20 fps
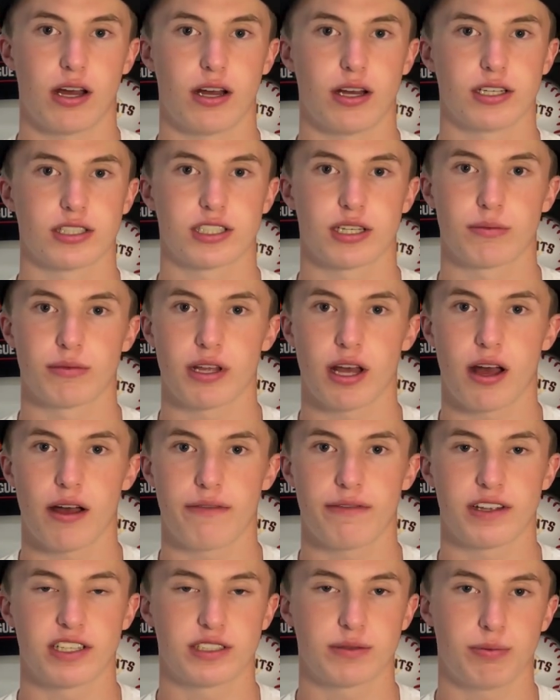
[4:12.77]
Some of the
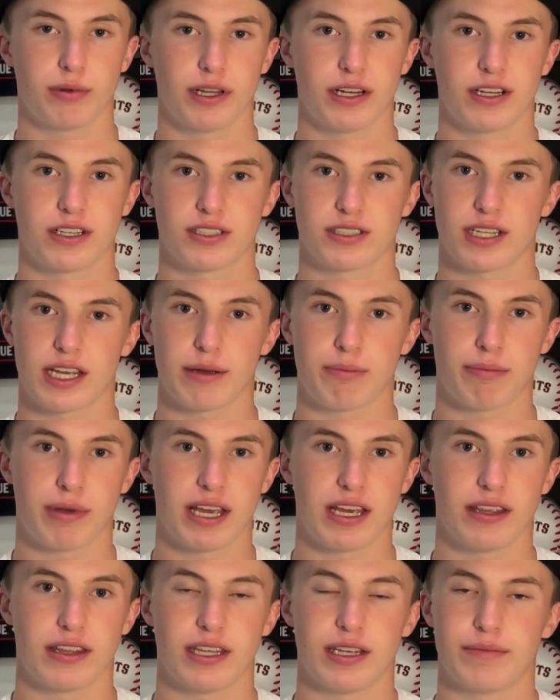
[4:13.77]
offensive players like
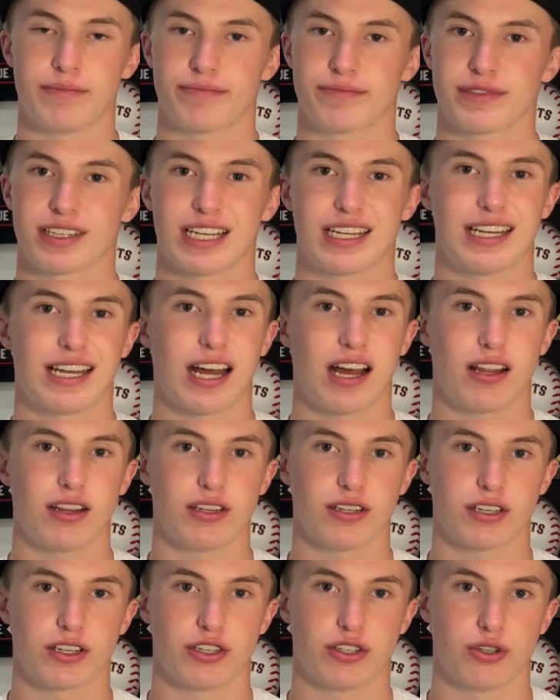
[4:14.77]
Bailey not
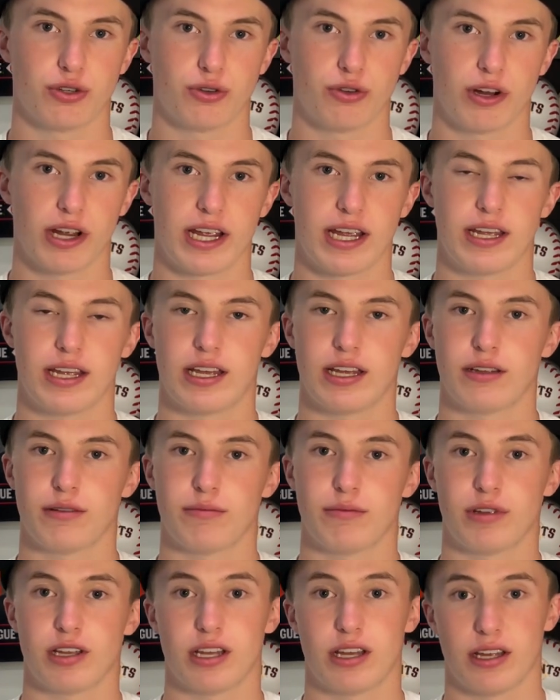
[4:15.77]
looking too great
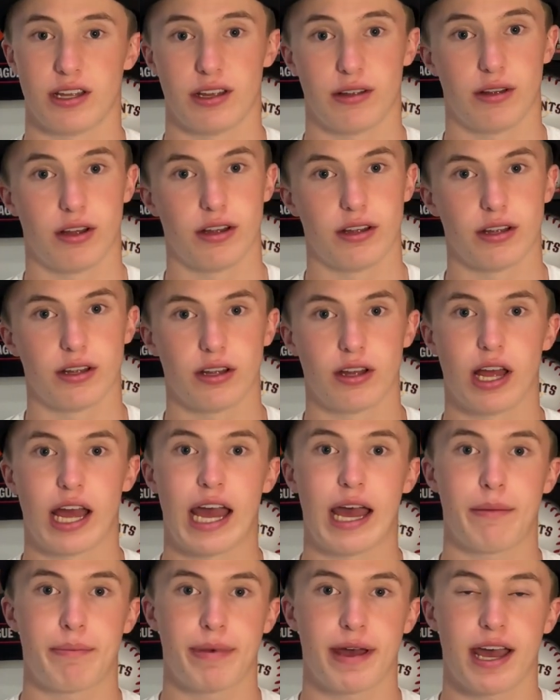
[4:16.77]

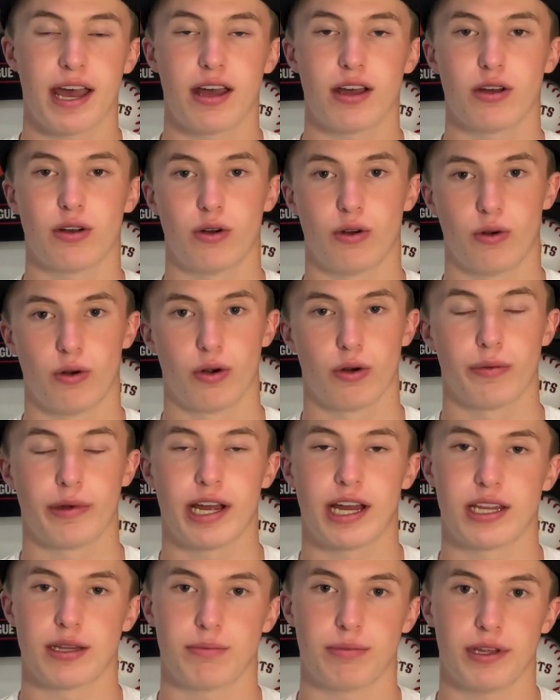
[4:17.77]
at bat or
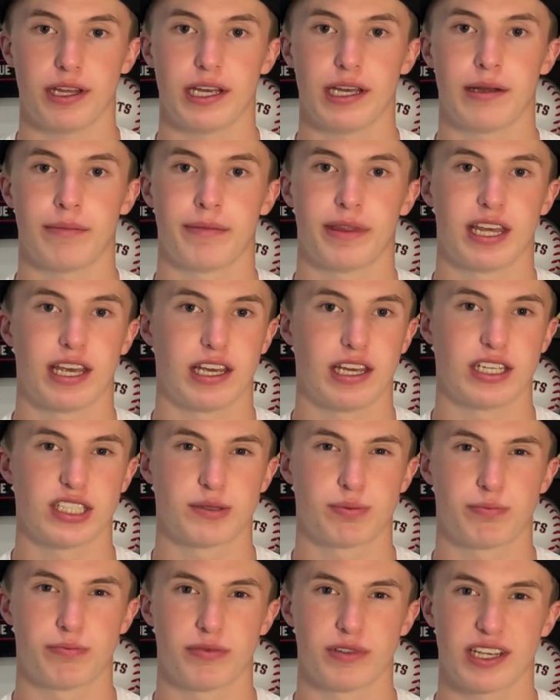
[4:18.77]
behind the plate.
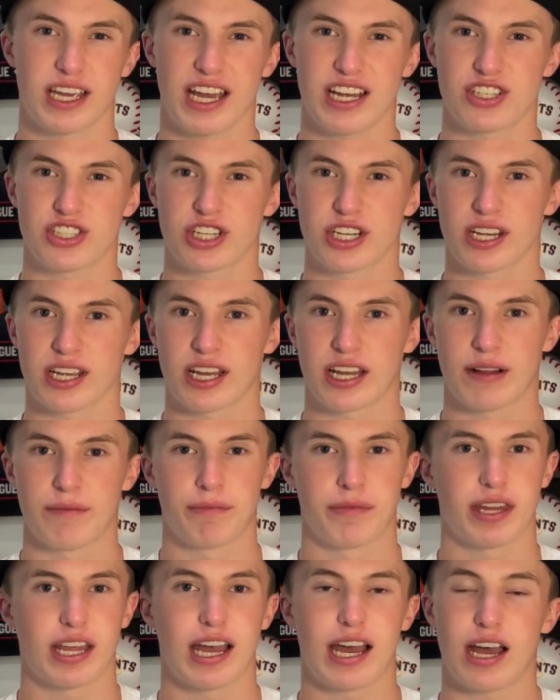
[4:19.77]
His catching,
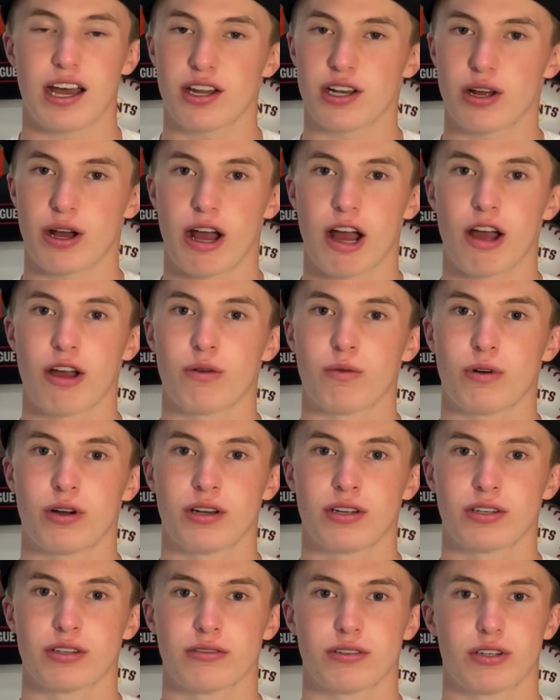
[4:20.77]
I don't know how he
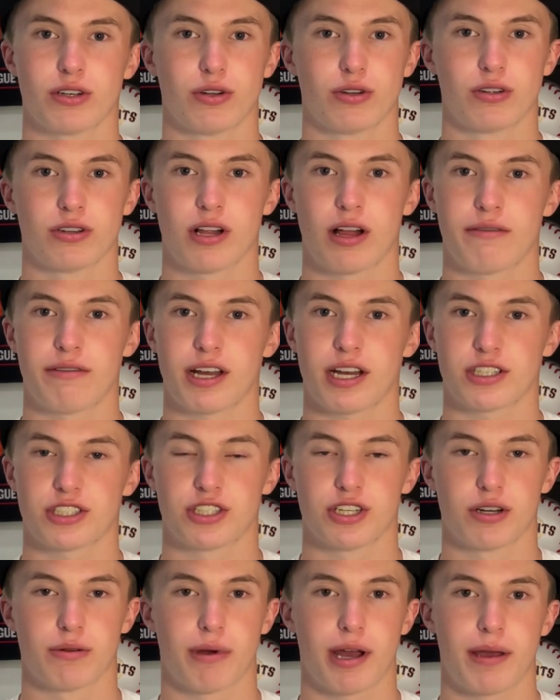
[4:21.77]
won Gold Glove
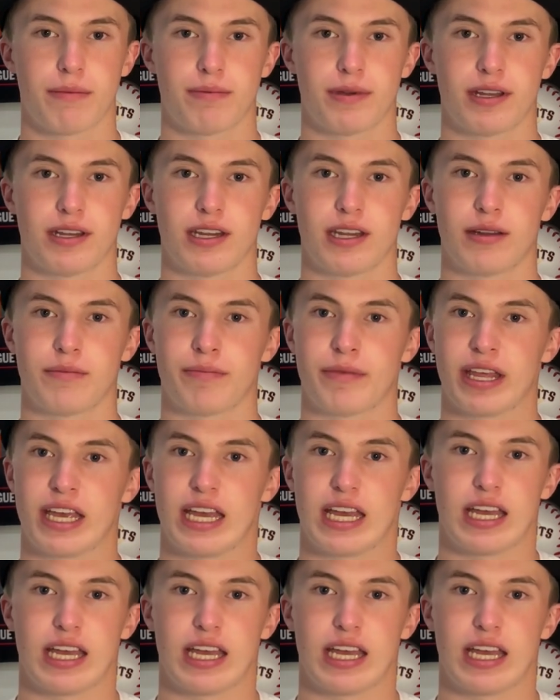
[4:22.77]
last year in my opinion.